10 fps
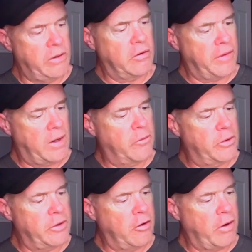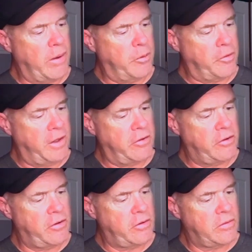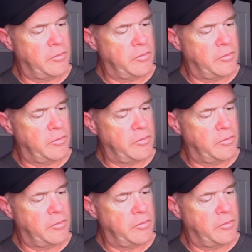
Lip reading: No, that one. The Great Pretender.